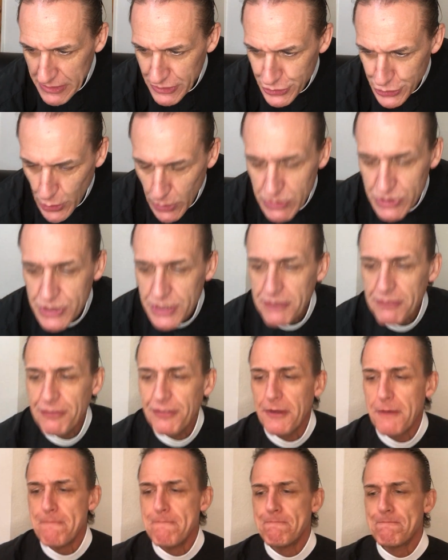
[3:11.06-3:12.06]
Joseph
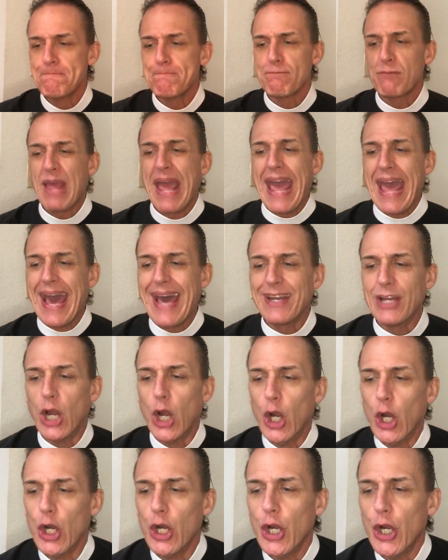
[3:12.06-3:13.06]
had
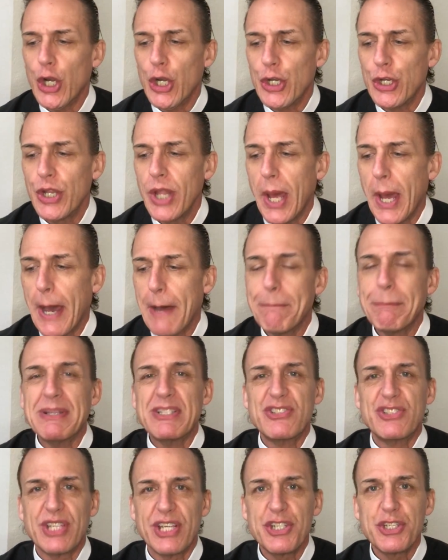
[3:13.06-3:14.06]
earned a
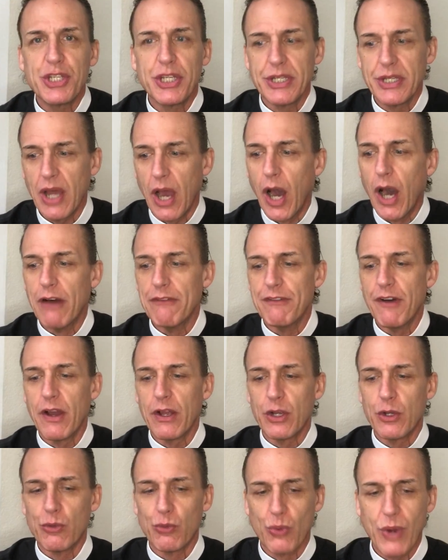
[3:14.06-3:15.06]
position of
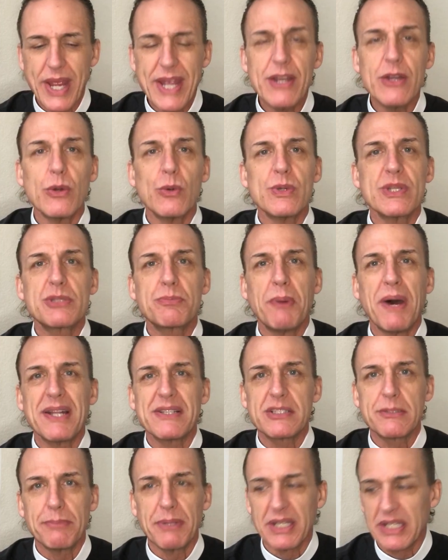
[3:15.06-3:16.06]
great
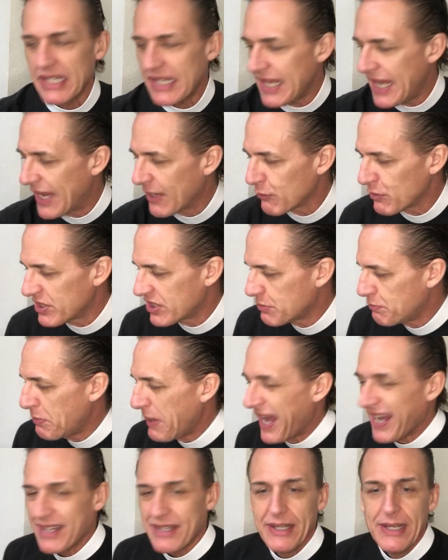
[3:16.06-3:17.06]
responsibility and
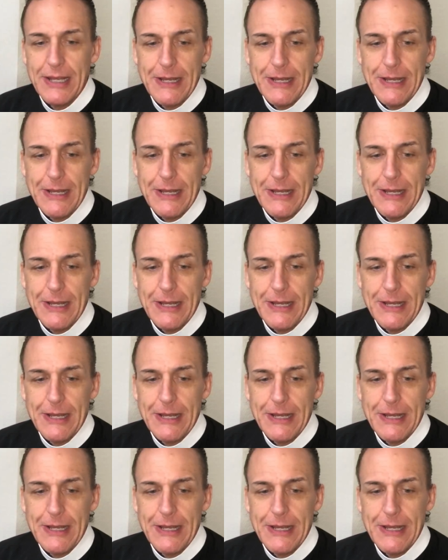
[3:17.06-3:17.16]
respect.